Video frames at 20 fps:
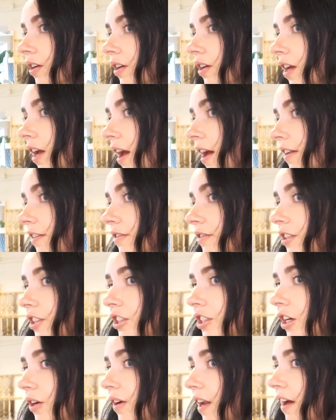Again,
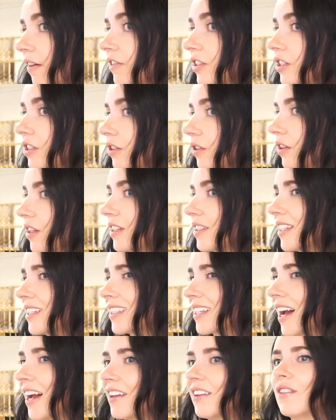you don't have to do this.
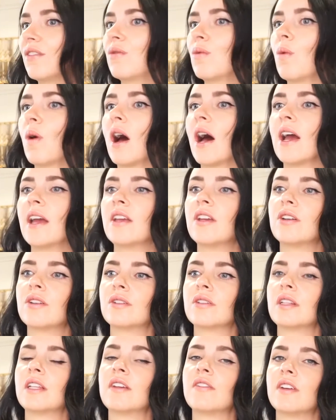It's kind of why
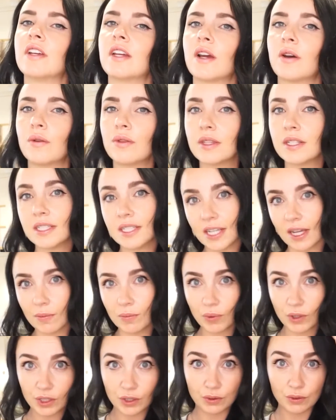you're leaving out the
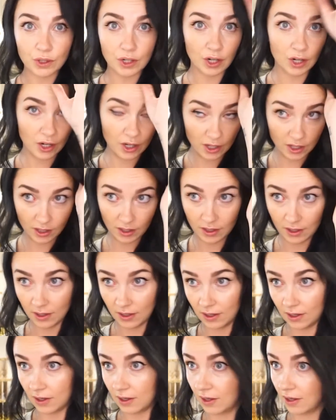tip when you
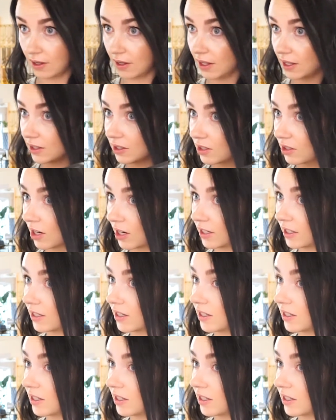curl. It's not a